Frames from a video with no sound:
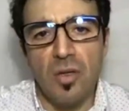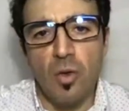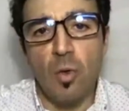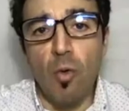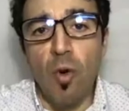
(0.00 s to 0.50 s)

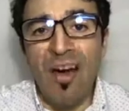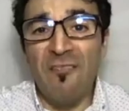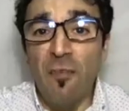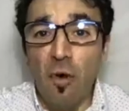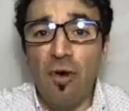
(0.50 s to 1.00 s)
to
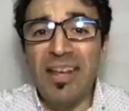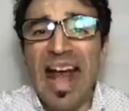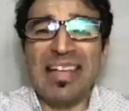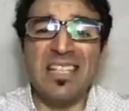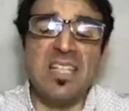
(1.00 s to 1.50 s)
avoid
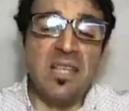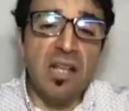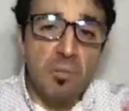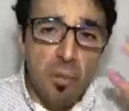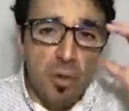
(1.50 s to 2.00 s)
accidental
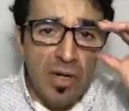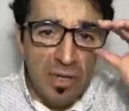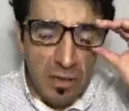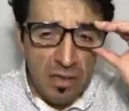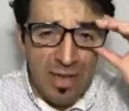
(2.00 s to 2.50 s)
pulling
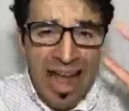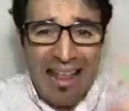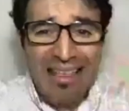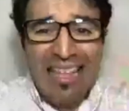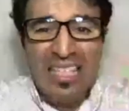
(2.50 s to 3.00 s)
and
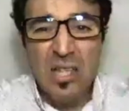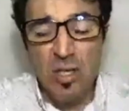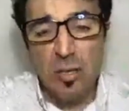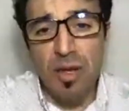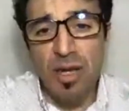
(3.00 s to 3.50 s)

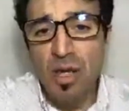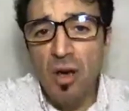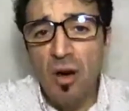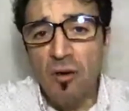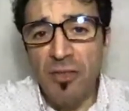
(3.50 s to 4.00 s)
dislodgement
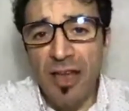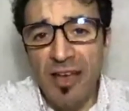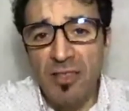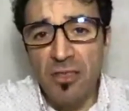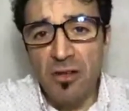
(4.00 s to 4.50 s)
of the
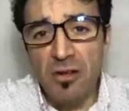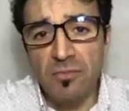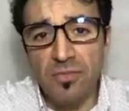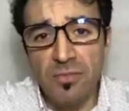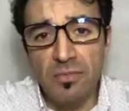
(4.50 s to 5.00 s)
catheter.
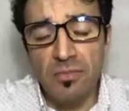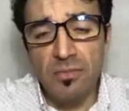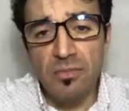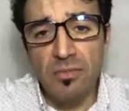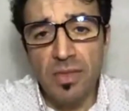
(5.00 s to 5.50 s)

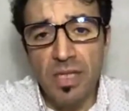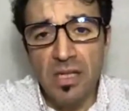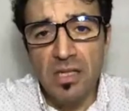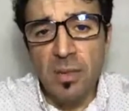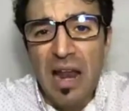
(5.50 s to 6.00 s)

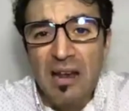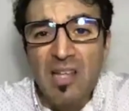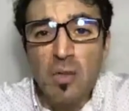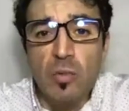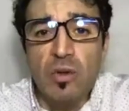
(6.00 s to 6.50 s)
Similarly,
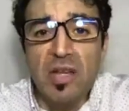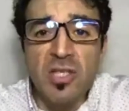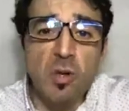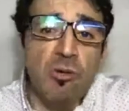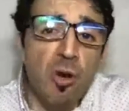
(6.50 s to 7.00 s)
swimming is
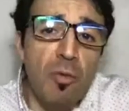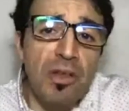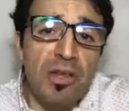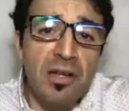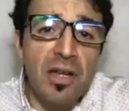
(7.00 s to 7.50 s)
not
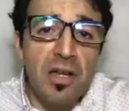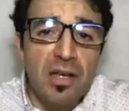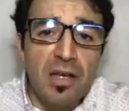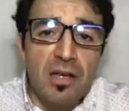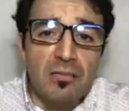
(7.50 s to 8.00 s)
recommended
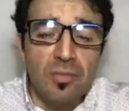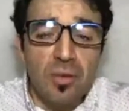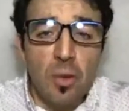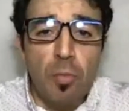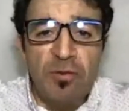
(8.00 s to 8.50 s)

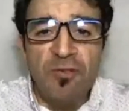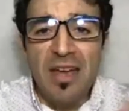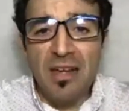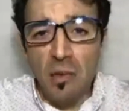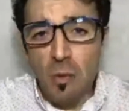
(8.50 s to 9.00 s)
to
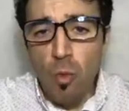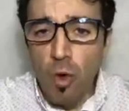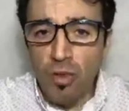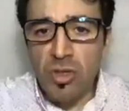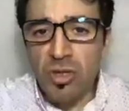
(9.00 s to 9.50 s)
prevent
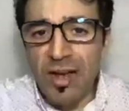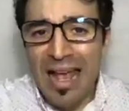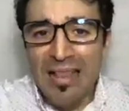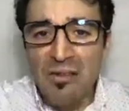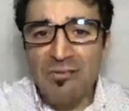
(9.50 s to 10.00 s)
water
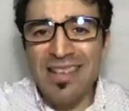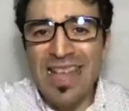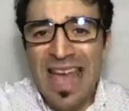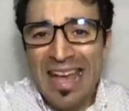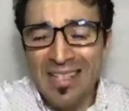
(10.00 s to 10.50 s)
entering the
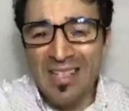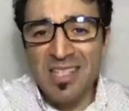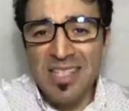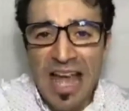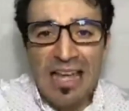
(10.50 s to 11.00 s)
exit
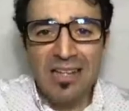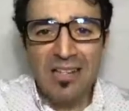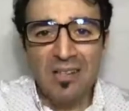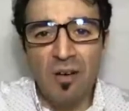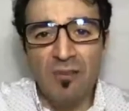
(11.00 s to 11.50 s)
side
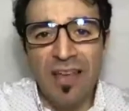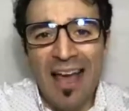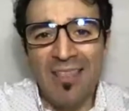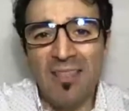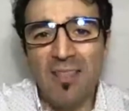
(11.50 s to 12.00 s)
of the
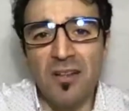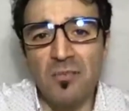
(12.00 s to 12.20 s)
catheter,